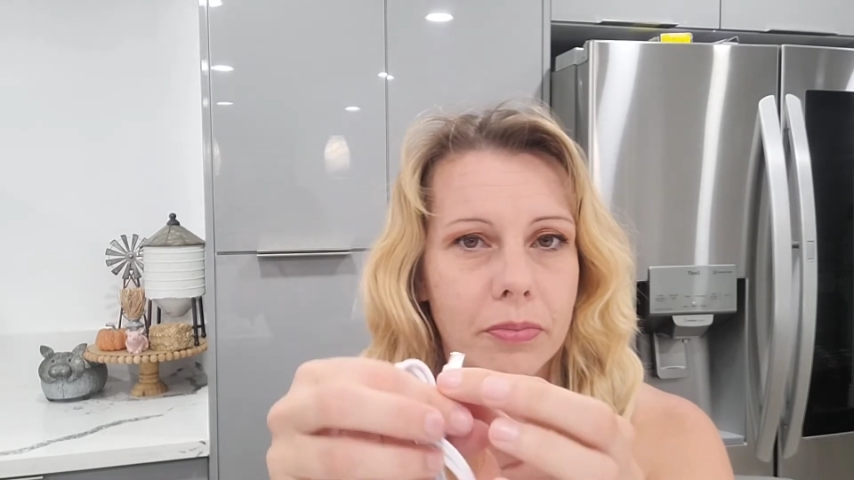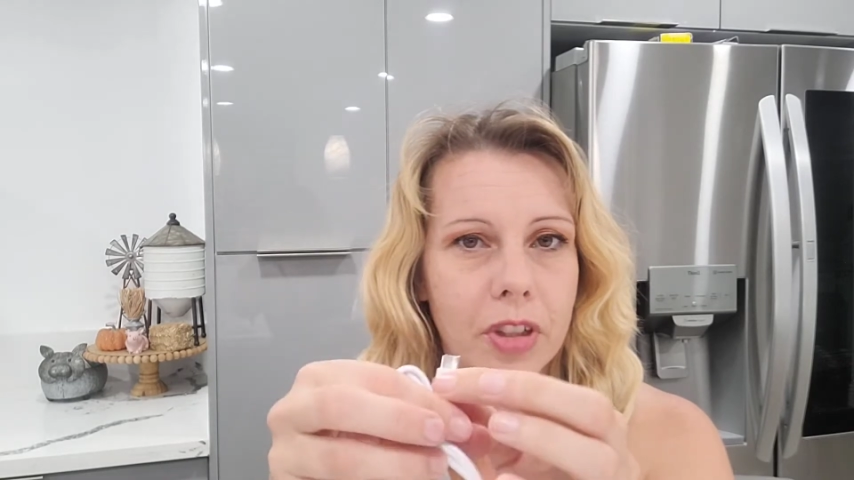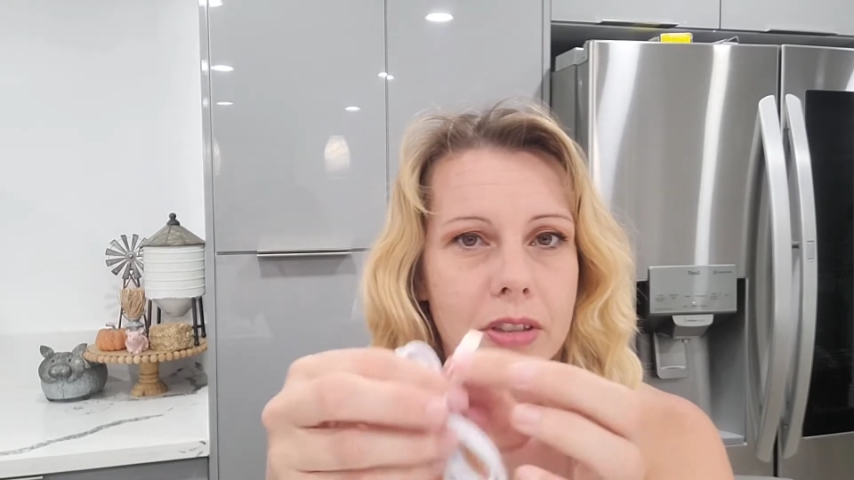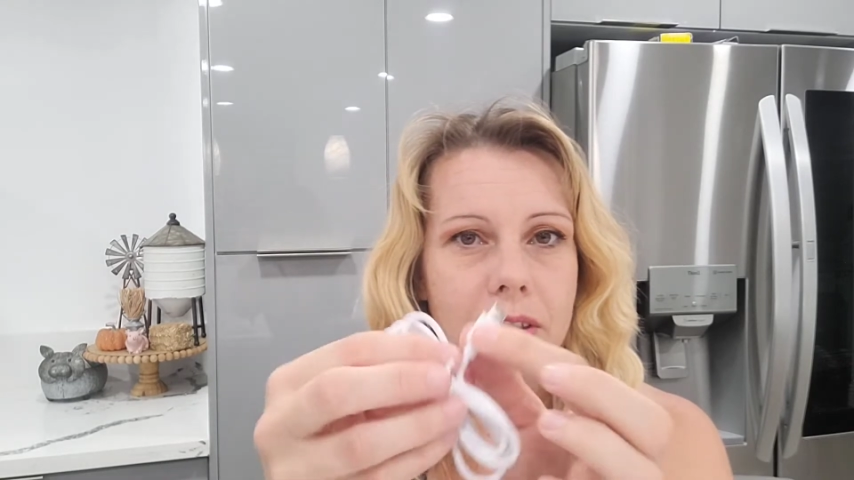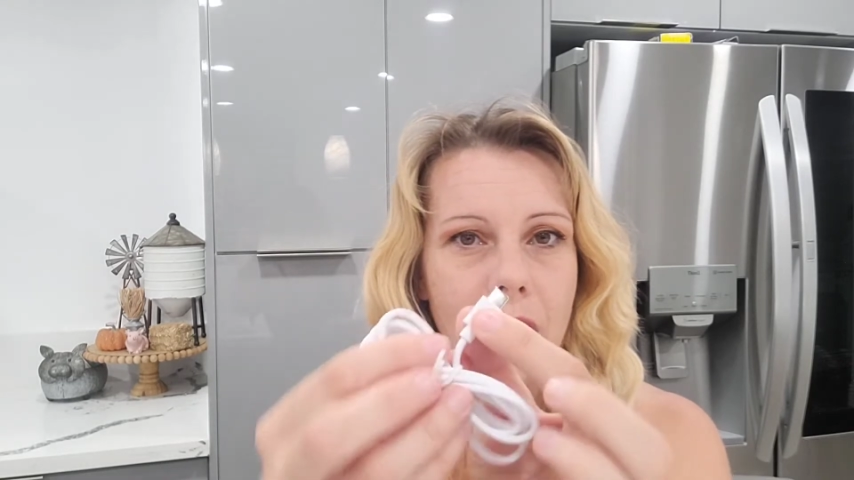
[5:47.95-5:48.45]

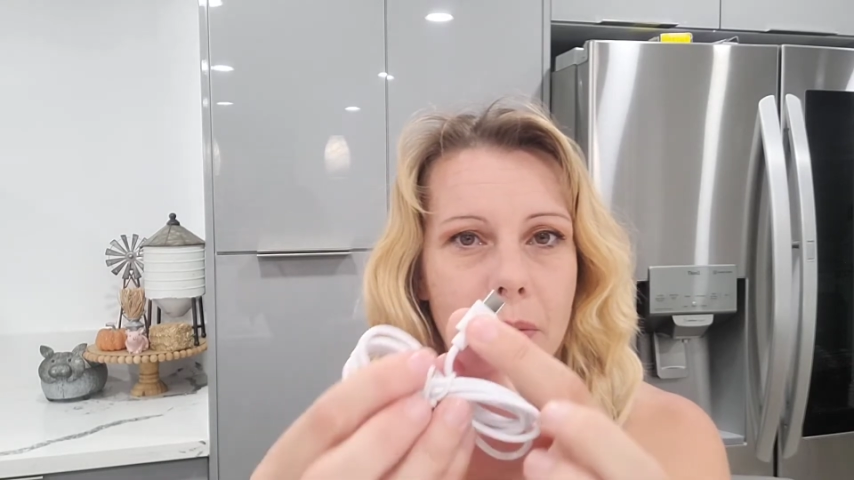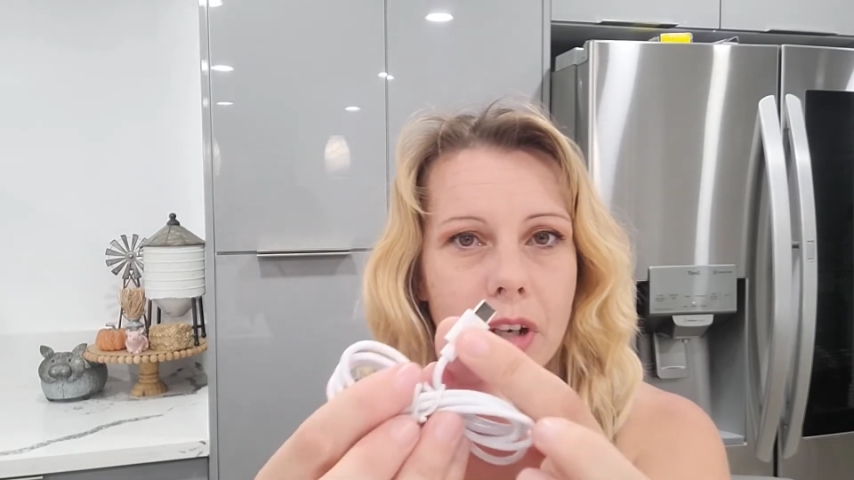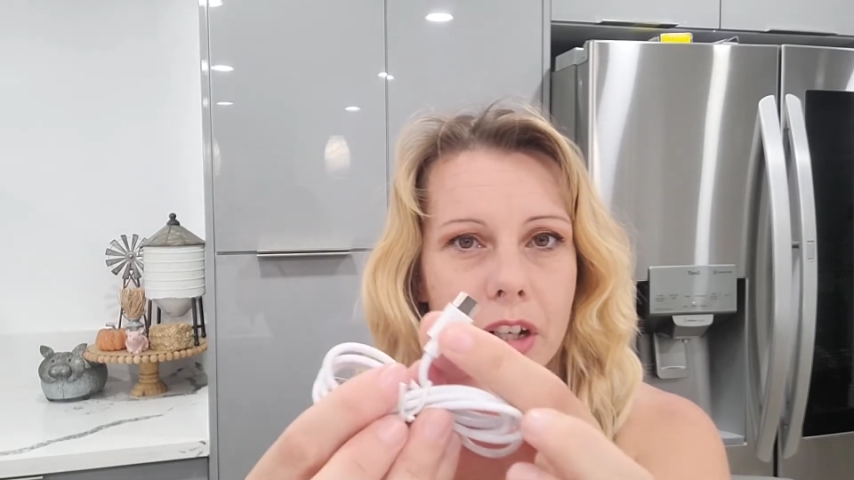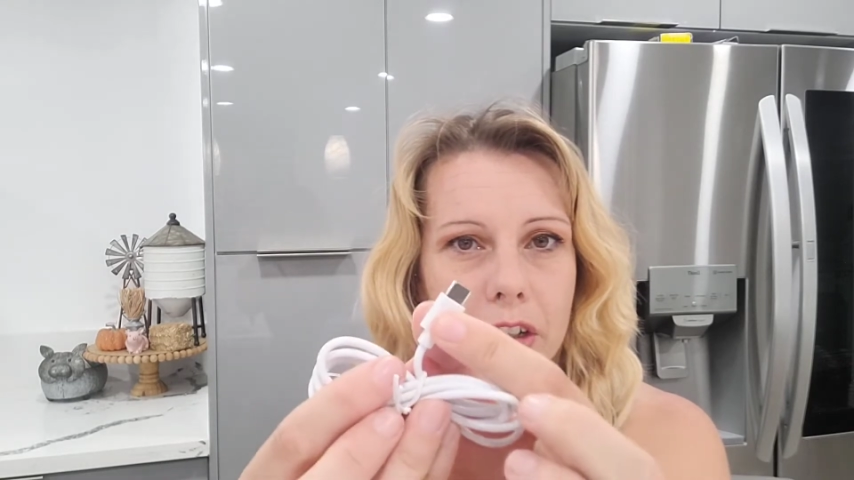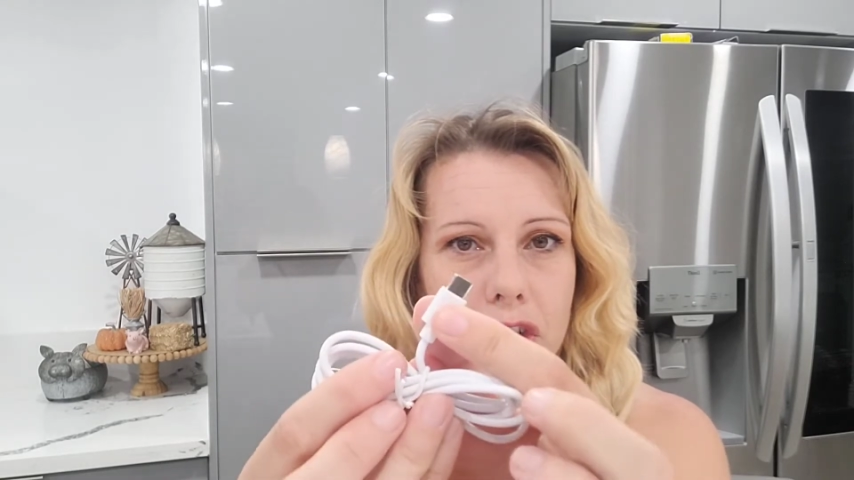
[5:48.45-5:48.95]
the same
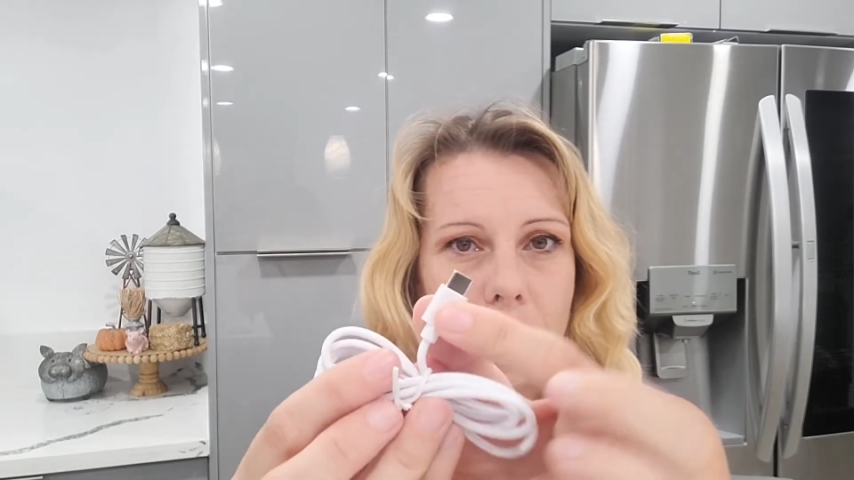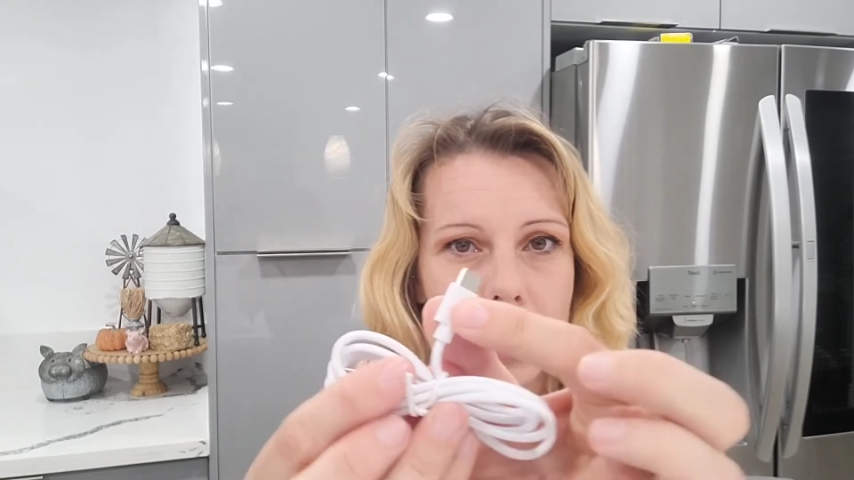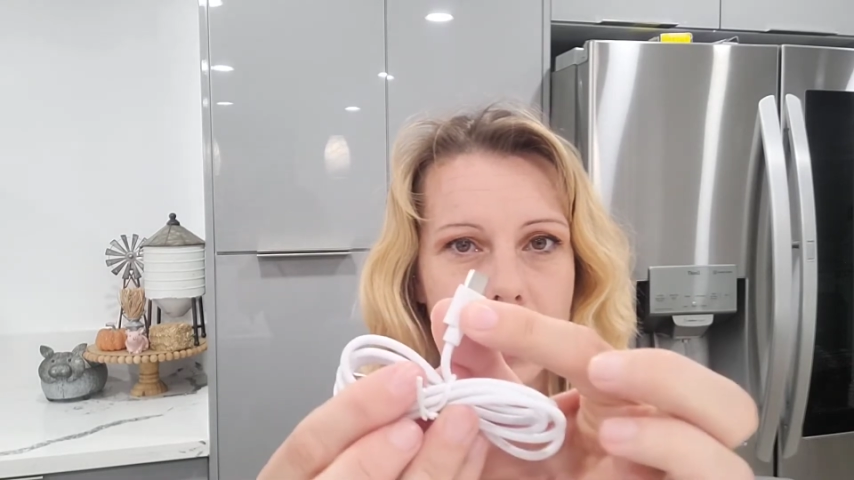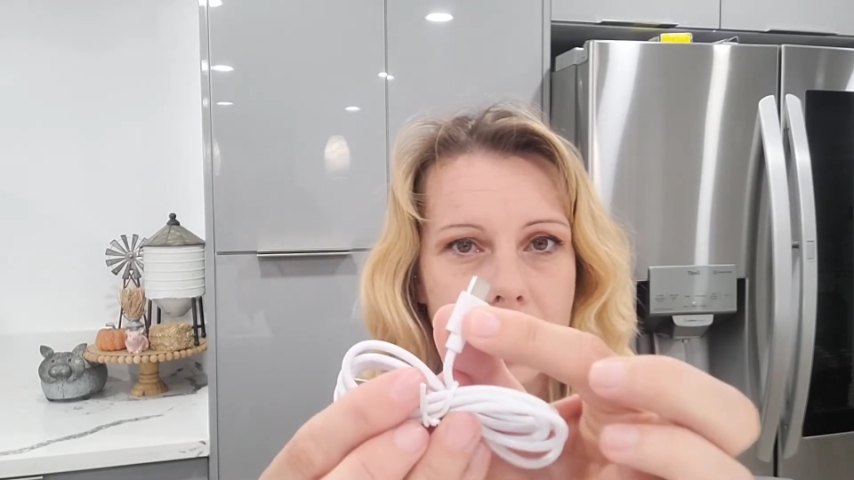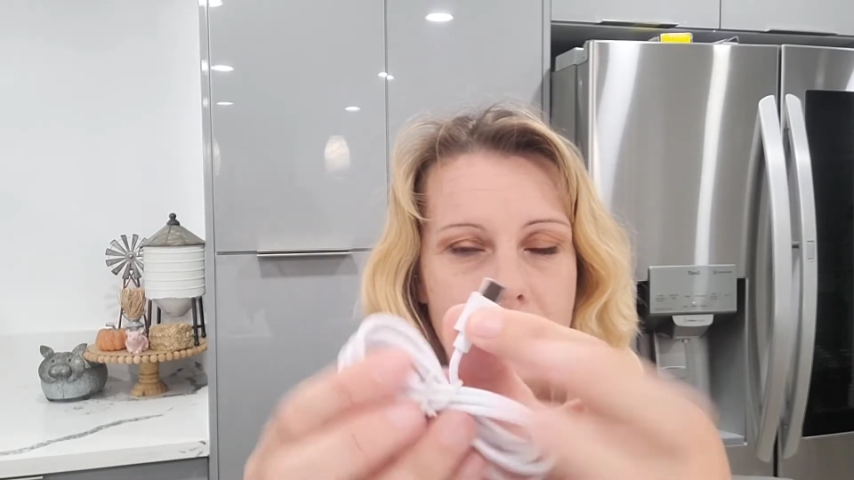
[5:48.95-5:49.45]
kind of
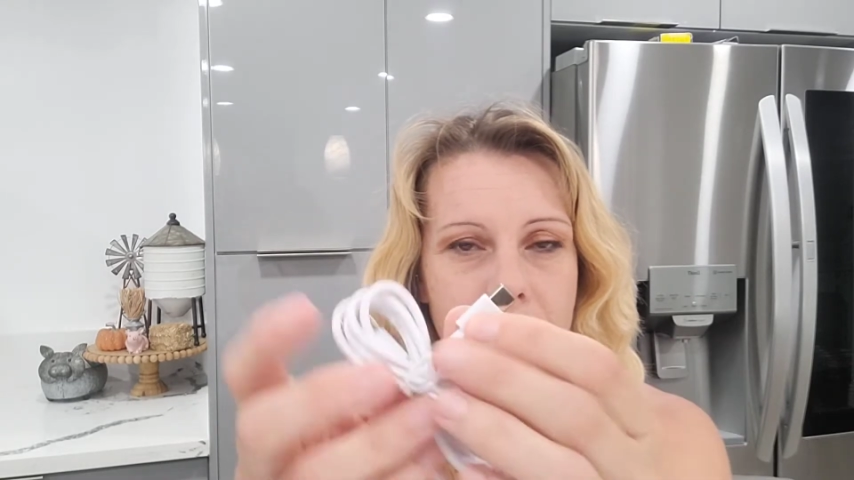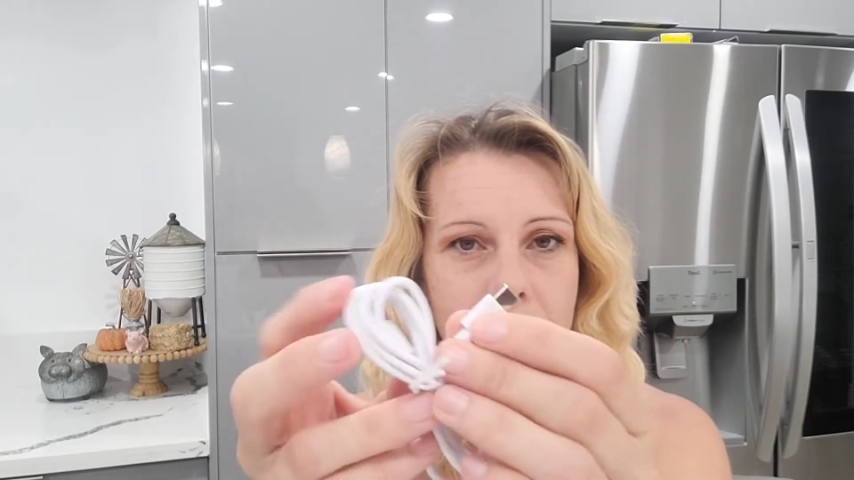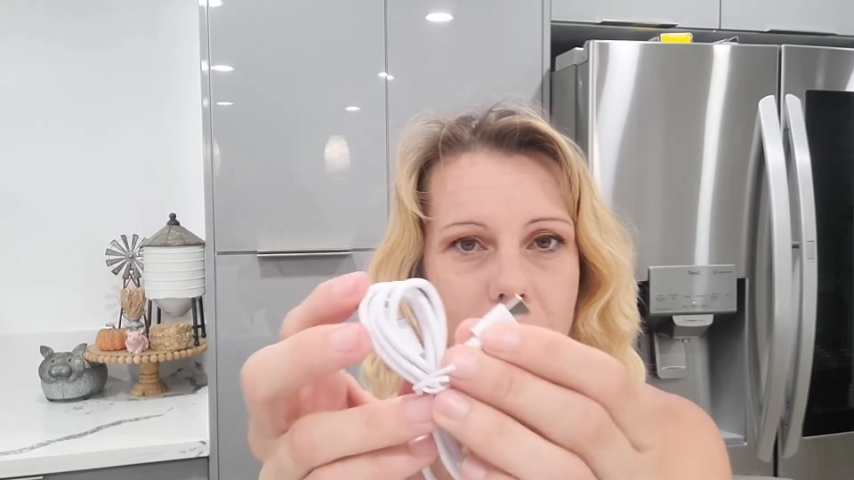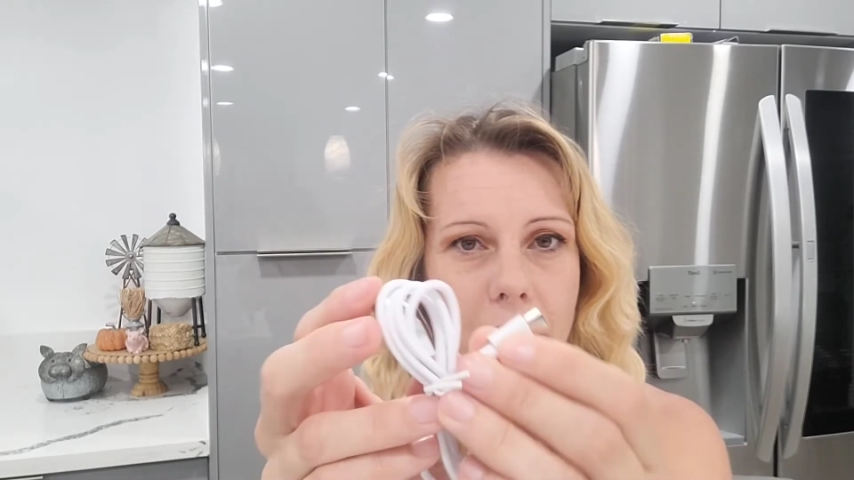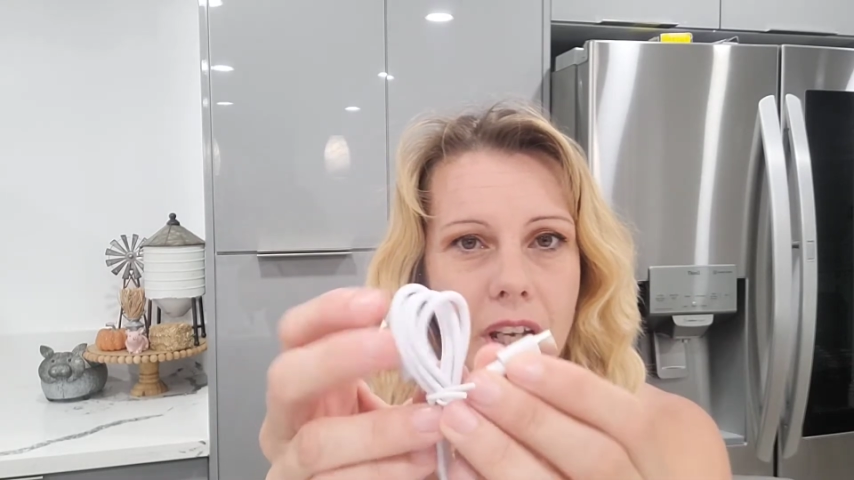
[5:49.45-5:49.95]
charging system